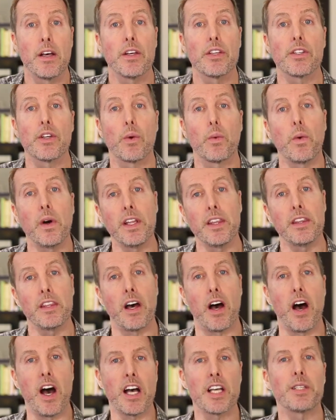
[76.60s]
So what
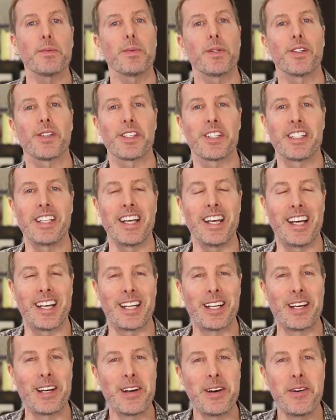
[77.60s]
the hospitals
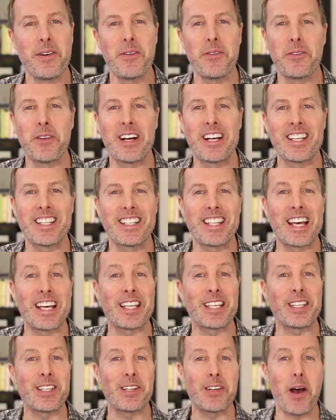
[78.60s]
did was
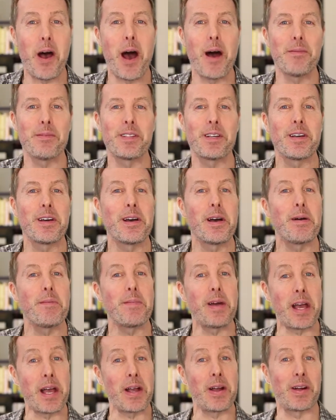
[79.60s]
they stopped
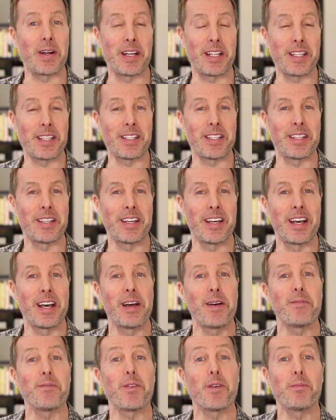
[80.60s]
parents
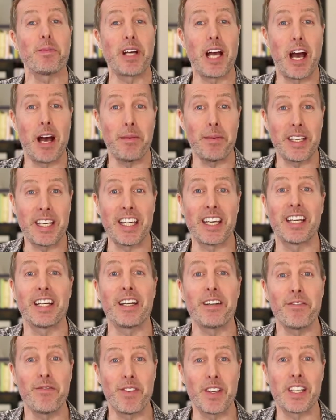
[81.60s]
from coming in
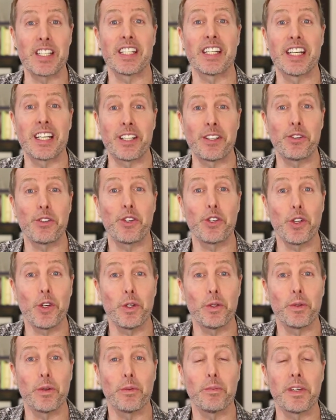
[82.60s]
and visiting their
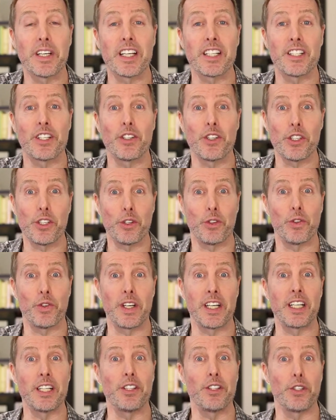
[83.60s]
children because it just
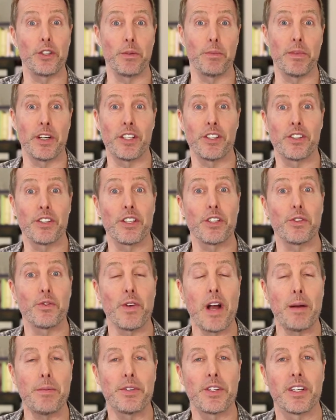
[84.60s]
created too much
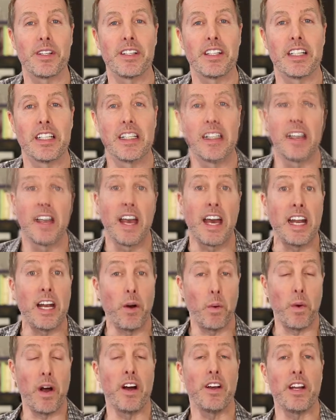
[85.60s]
disruption. And
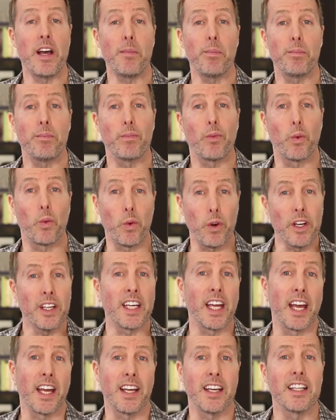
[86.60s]
it wound up
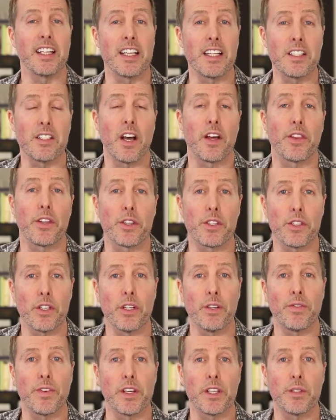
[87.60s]
working, at least on the
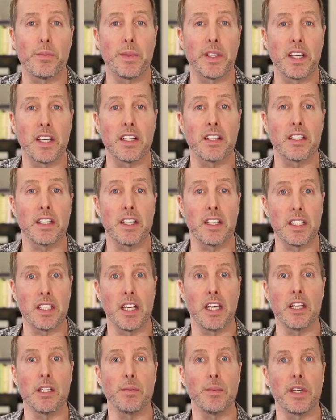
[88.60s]
surface, because these
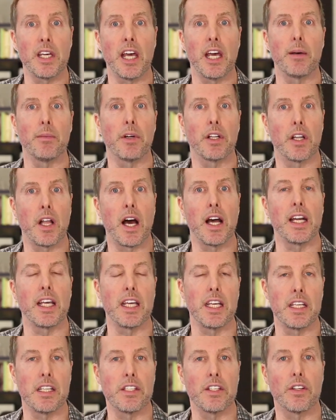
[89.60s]
kids became a
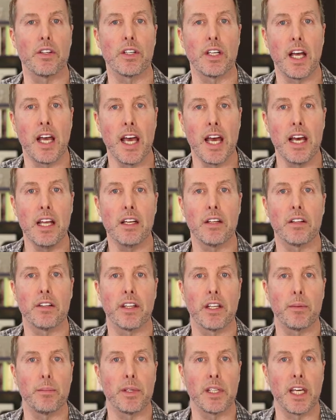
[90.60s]
lot easier to handle.
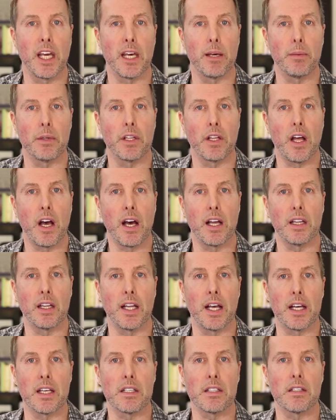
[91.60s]
They became a lot
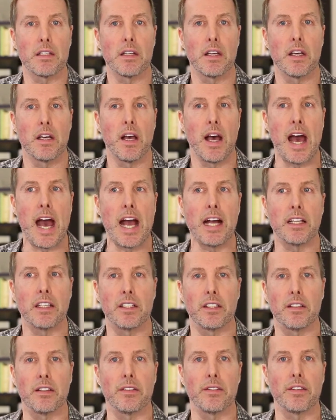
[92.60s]
less
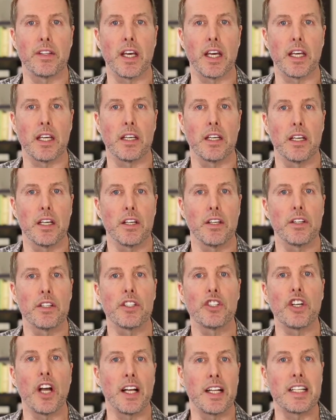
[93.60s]
active, they
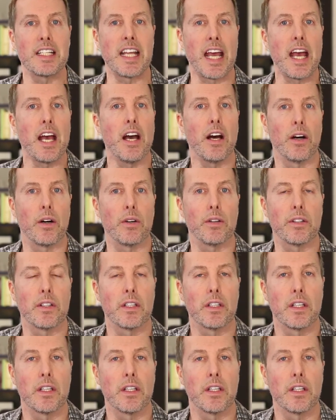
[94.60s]
shut down.